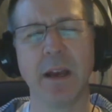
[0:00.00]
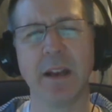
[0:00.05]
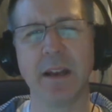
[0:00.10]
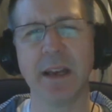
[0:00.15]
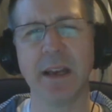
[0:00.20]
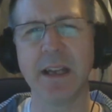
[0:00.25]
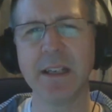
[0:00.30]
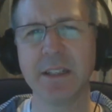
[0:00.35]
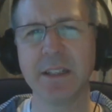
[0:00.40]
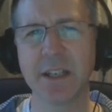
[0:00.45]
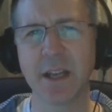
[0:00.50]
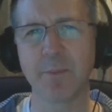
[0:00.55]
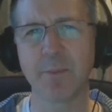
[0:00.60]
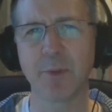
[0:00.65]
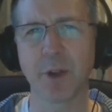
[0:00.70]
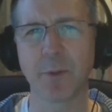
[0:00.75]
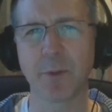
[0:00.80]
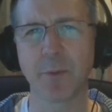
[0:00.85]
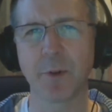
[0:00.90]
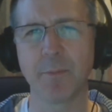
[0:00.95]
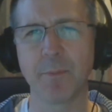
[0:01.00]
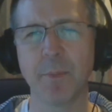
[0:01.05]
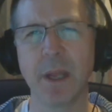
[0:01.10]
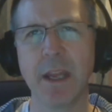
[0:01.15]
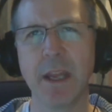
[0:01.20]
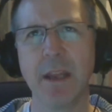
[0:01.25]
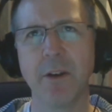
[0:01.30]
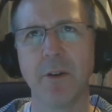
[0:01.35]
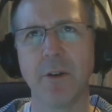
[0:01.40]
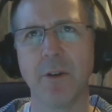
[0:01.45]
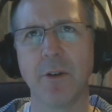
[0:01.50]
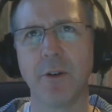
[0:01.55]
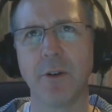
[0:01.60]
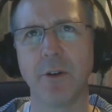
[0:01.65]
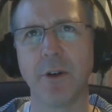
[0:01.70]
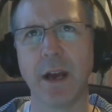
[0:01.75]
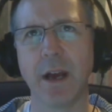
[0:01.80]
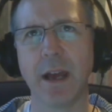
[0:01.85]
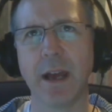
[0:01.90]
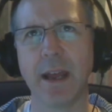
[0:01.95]
an internet problem with me
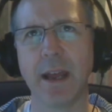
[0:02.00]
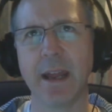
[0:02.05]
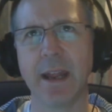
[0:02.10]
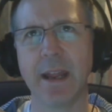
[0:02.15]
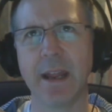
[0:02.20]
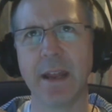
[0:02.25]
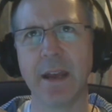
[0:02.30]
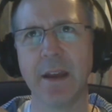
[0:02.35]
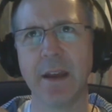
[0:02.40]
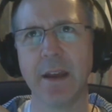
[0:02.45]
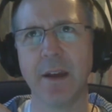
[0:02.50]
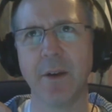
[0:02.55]
or a